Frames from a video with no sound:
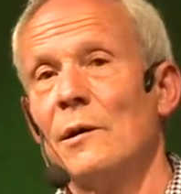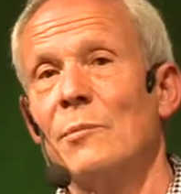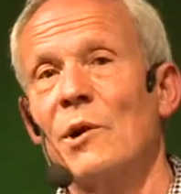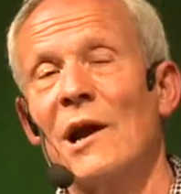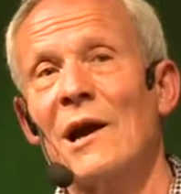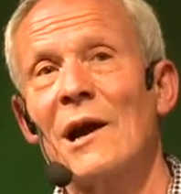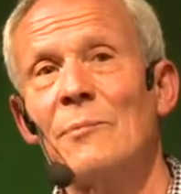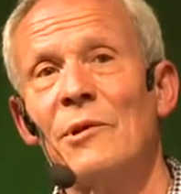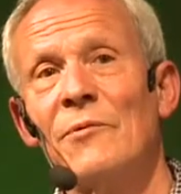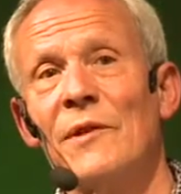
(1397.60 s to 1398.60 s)
But a
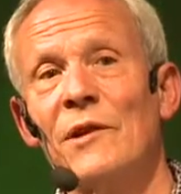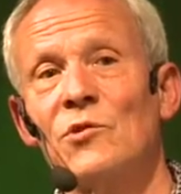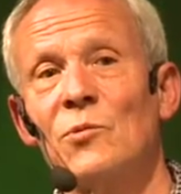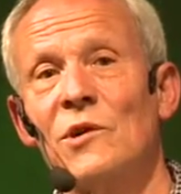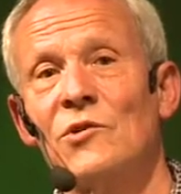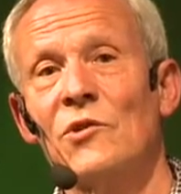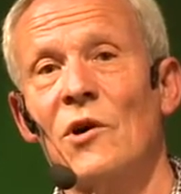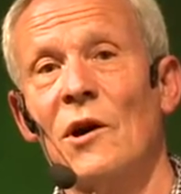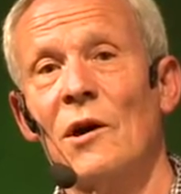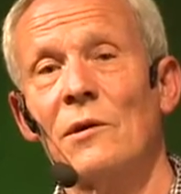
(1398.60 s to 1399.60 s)
couple of things we
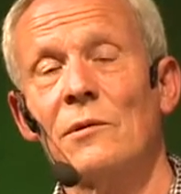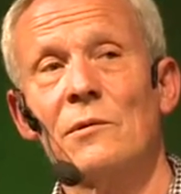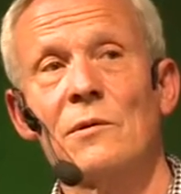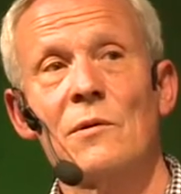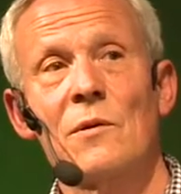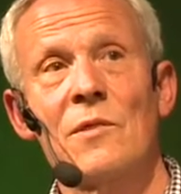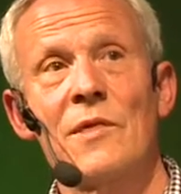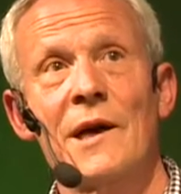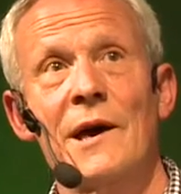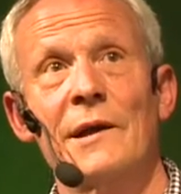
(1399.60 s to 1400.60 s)
saw
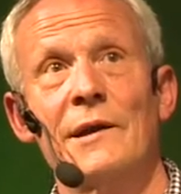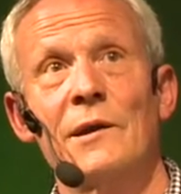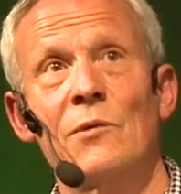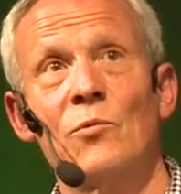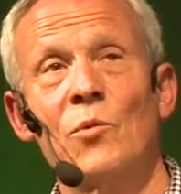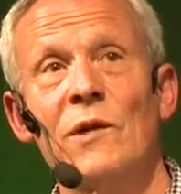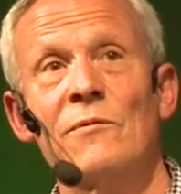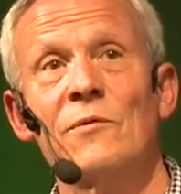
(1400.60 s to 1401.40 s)
that we've